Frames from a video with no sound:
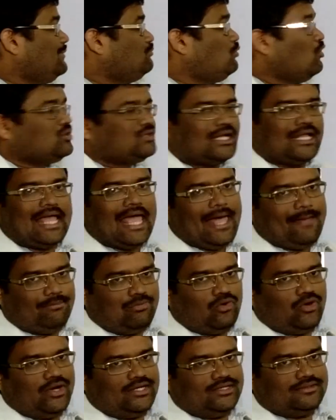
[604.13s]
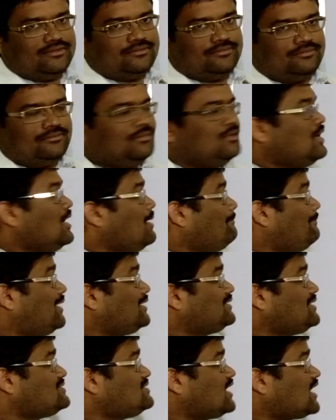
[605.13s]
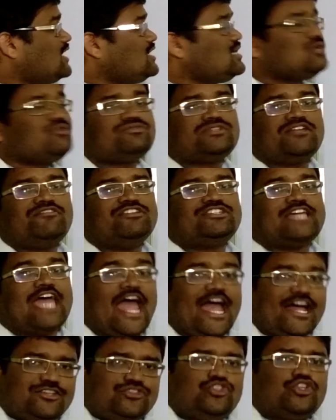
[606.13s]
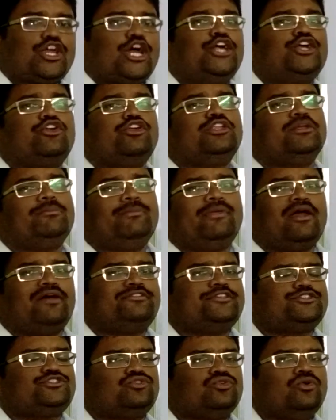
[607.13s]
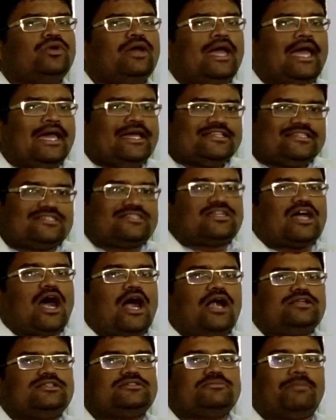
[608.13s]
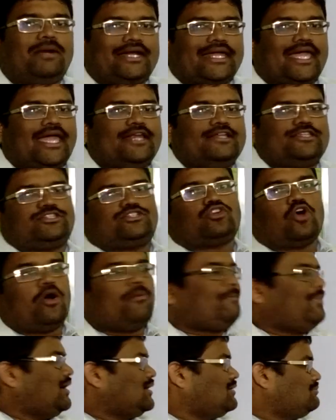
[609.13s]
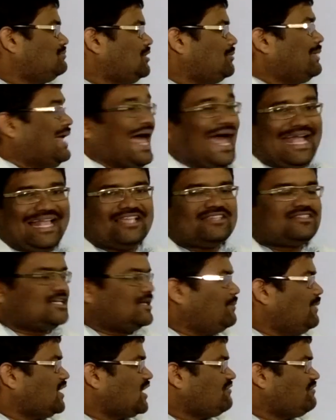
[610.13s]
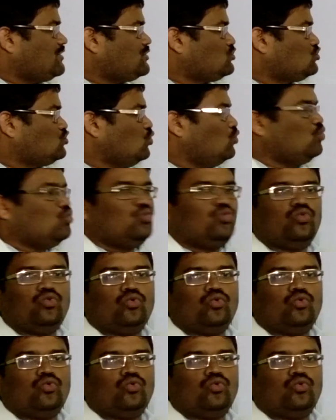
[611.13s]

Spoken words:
Both are haploid. But the secondary oocyte, which has to continue the meiosis 2, starts but again stop at arrested metaphase 2.